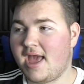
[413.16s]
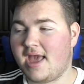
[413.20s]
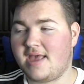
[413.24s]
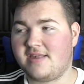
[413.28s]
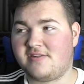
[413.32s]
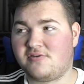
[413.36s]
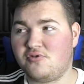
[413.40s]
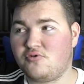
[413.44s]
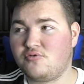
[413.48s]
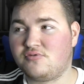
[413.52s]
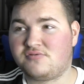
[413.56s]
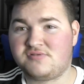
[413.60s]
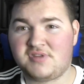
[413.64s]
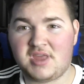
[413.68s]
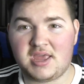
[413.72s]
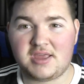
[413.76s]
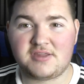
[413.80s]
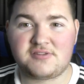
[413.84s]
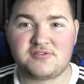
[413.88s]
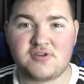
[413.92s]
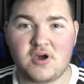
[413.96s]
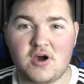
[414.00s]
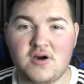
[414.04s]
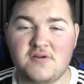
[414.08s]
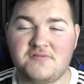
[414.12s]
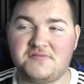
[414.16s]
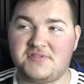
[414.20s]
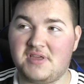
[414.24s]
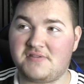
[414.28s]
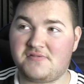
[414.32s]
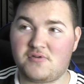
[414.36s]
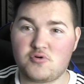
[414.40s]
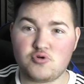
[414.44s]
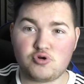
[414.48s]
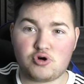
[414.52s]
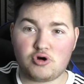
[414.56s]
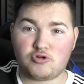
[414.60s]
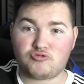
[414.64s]
it's all ticked off, they've
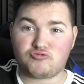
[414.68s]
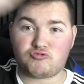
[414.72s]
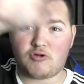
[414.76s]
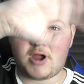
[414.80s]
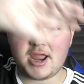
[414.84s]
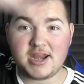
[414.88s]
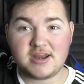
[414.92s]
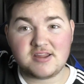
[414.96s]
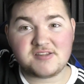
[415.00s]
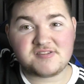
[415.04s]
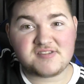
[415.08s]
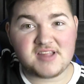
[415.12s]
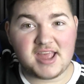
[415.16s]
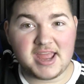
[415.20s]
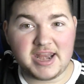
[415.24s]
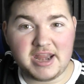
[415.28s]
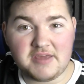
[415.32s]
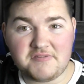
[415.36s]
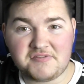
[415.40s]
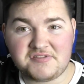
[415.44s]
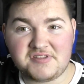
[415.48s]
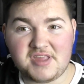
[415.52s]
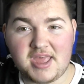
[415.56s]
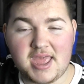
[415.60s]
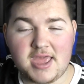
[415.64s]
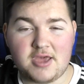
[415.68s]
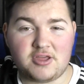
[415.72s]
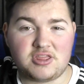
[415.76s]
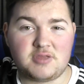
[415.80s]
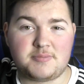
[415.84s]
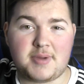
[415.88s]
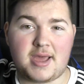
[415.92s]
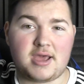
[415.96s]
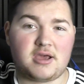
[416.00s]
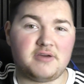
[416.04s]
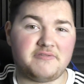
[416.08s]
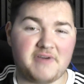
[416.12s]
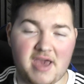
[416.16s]
all got Rayners Lane FC on the
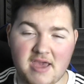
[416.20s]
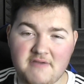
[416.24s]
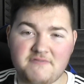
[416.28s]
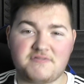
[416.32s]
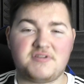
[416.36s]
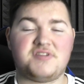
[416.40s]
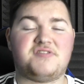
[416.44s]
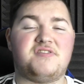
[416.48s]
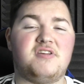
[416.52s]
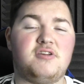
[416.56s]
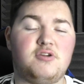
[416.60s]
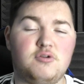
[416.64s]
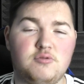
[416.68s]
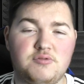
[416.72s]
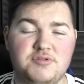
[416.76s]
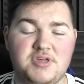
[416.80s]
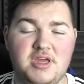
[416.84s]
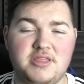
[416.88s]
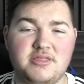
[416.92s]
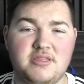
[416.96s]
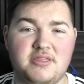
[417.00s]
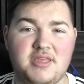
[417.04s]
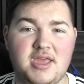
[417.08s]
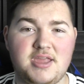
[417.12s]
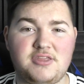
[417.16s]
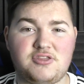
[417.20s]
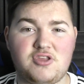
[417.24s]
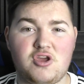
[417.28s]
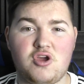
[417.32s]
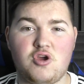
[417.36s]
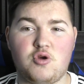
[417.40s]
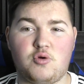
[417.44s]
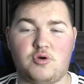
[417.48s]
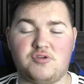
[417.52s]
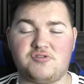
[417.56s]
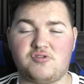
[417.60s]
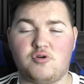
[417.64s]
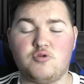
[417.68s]
back of every single thing that they do,
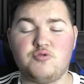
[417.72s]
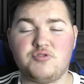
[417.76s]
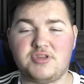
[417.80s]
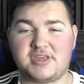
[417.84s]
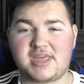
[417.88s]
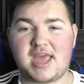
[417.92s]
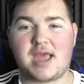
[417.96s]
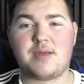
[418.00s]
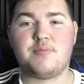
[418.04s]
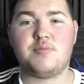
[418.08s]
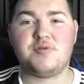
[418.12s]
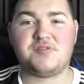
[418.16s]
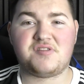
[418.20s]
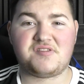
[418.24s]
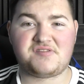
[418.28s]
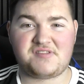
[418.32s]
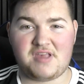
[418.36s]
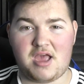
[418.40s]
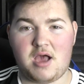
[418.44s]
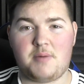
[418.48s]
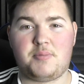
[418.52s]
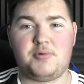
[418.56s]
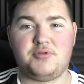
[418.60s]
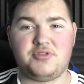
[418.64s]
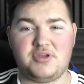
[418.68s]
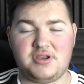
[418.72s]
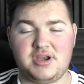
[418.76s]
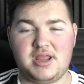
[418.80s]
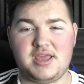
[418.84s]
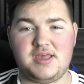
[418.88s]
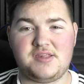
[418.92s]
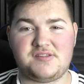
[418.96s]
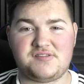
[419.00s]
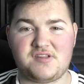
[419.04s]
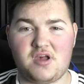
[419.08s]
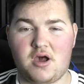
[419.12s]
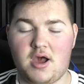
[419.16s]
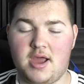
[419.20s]
because all the cameras are set up on the near
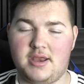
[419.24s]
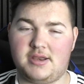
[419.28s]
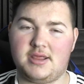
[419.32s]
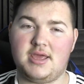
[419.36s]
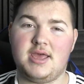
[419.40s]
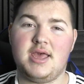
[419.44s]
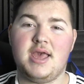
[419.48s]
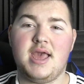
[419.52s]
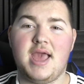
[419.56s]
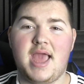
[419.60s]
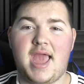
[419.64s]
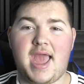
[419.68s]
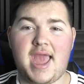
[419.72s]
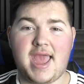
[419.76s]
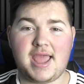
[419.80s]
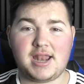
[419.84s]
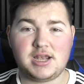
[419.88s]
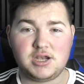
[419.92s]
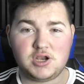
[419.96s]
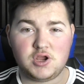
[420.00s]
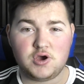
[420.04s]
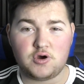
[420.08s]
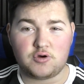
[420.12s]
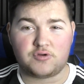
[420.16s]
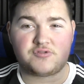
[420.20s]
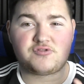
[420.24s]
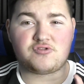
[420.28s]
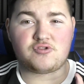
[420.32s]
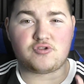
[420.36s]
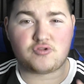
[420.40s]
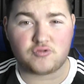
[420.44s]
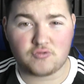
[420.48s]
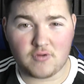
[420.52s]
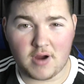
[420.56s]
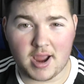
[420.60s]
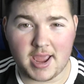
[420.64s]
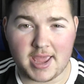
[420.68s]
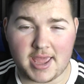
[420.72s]
side. It looks
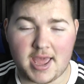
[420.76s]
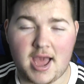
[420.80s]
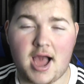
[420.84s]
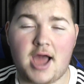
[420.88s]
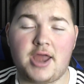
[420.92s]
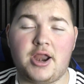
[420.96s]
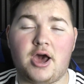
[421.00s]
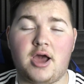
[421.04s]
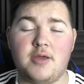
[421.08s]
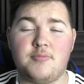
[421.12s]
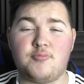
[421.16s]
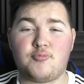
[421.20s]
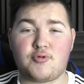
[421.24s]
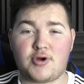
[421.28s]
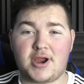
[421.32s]
great, and I'm